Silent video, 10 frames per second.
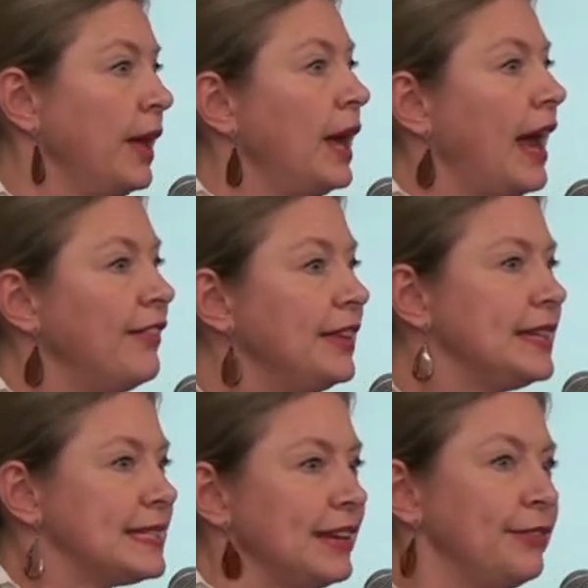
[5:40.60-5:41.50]
having
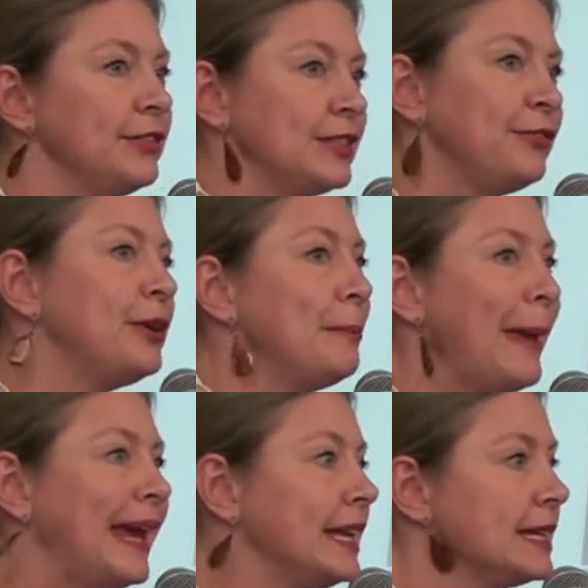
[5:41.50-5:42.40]
these different
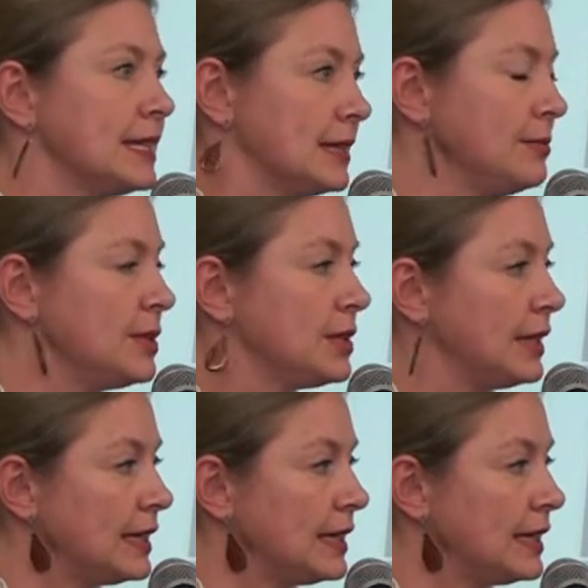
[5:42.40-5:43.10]
mechanisms